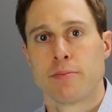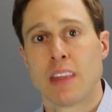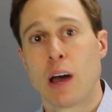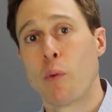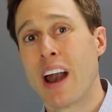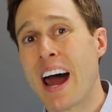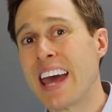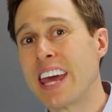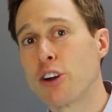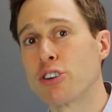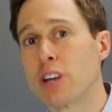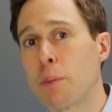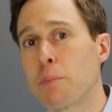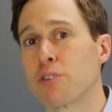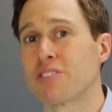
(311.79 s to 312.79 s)
Now, when I hear
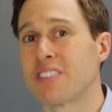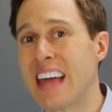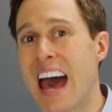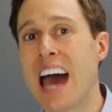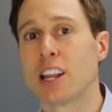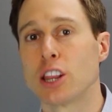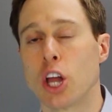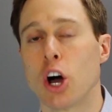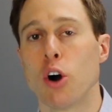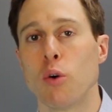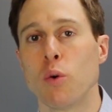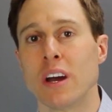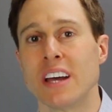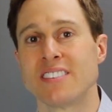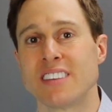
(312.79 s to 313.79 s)
numbers that
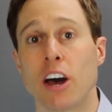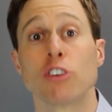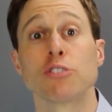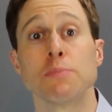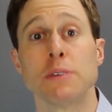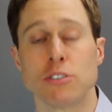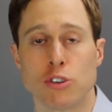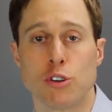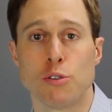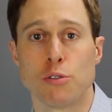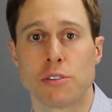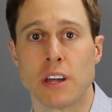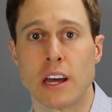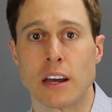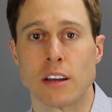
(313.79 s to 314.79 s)
low, it tells me two
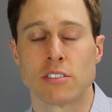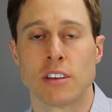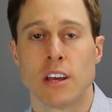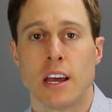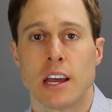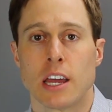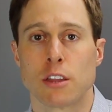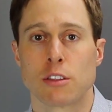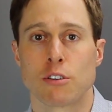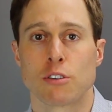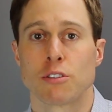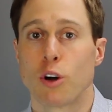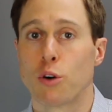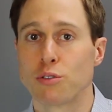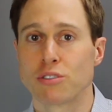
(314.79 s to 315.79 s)
things. Either
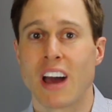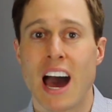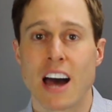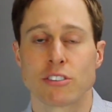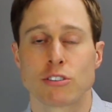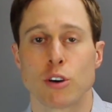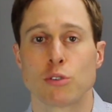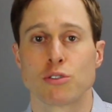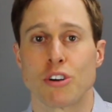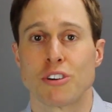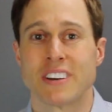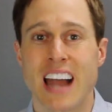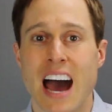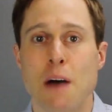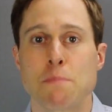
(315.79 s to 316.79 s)
those Costco's are
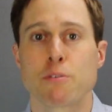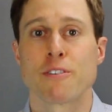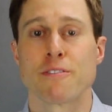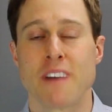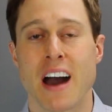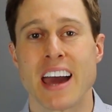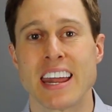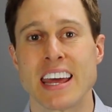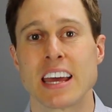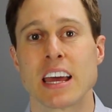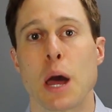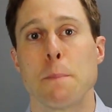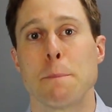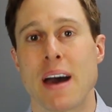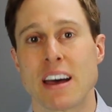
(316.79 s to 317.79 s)
not providing
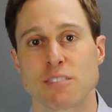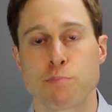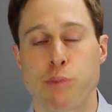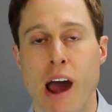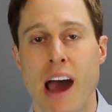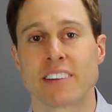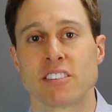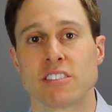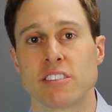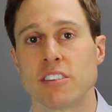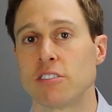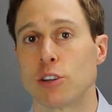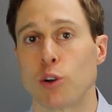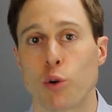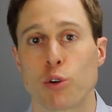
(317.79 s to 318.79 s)
best
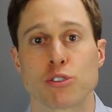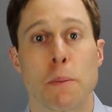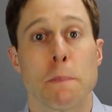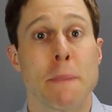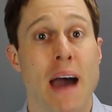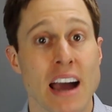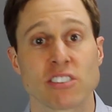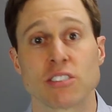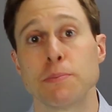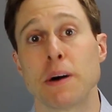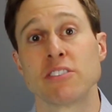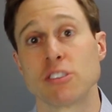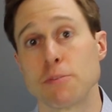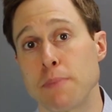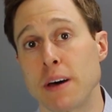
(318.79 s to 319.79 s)
practices in order to
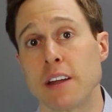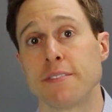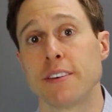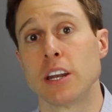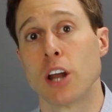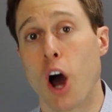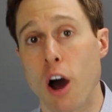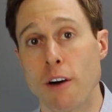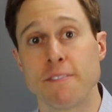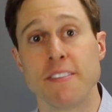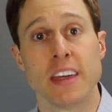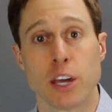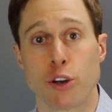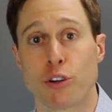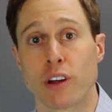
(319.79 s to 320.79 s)
maximize the benefit of the
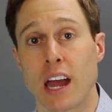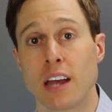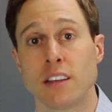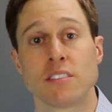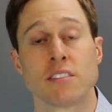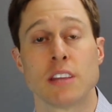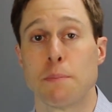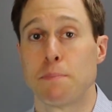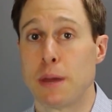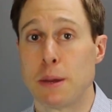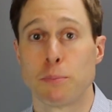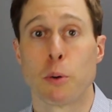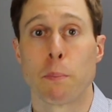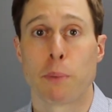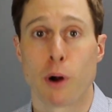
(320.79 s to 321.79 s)
hearing aids that
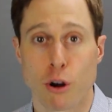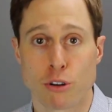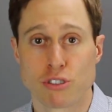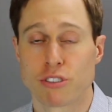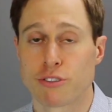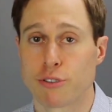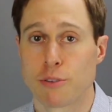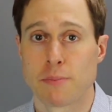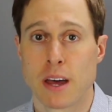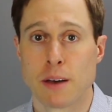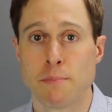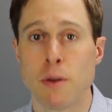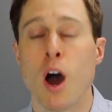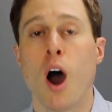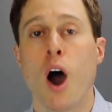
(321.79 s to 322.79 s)
people purchase from
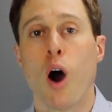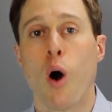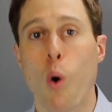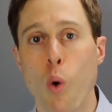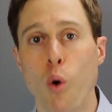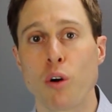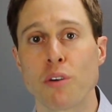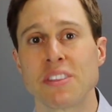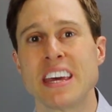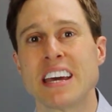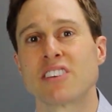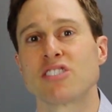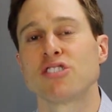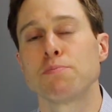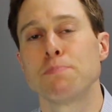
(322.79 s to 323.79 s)
them, or the
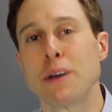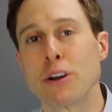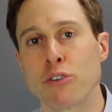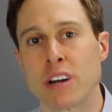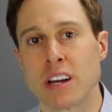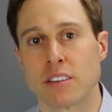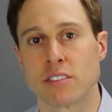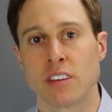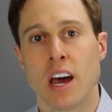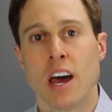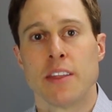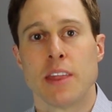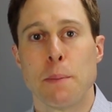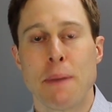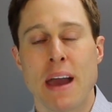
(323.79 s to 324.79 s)
experience
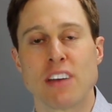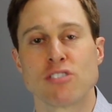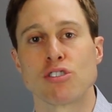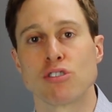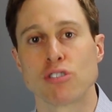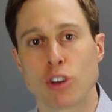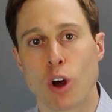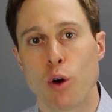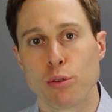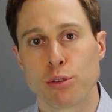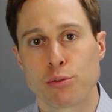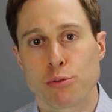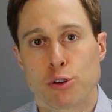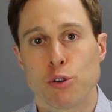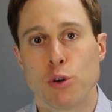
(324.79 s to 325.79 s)
that patients patients go
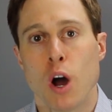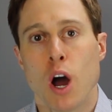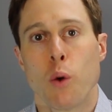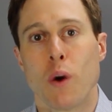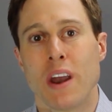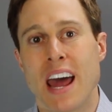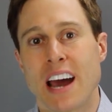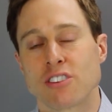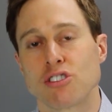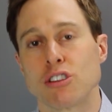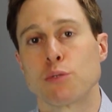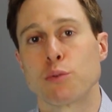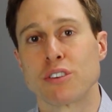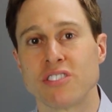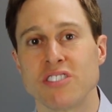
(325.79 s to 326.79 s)
through when actually
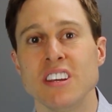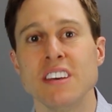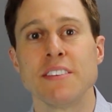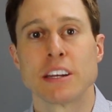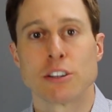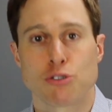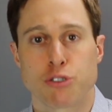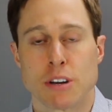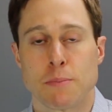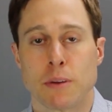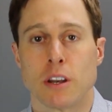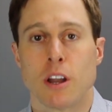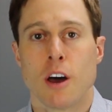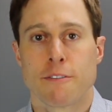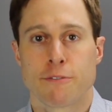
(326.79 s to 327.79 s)
receiving
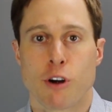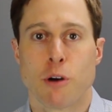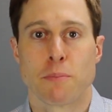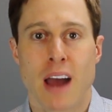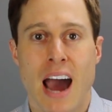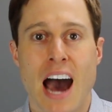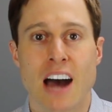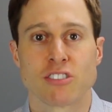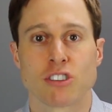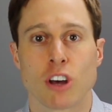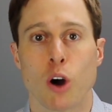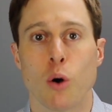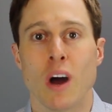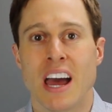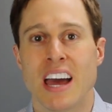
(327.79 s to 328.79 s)
treatment from
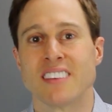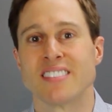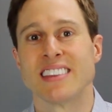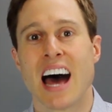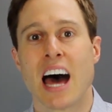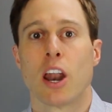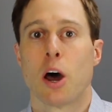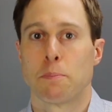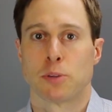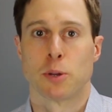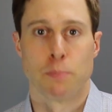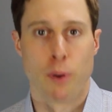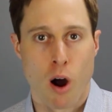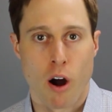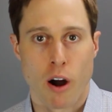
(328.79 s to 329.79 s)
Costco is not up to
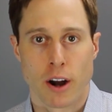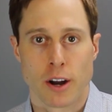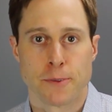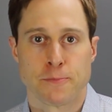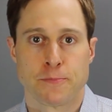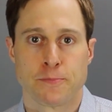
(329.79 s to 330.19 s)
par.